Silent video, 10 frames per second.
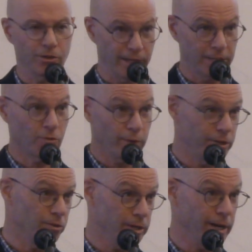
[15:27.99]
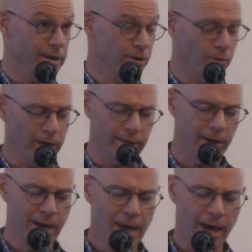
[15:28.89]
You know, that's what we do today, don't we? And
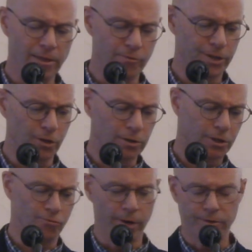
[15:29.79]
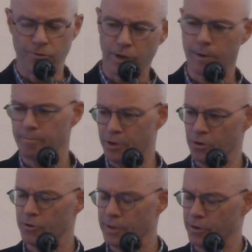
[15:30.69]
the results are run through the
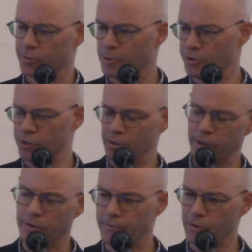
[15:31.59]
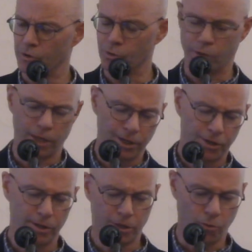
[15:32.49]
computer and there's personal interviews with
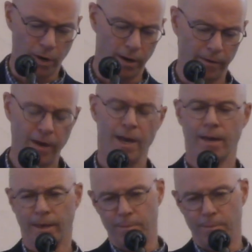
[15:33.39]
each of the 12.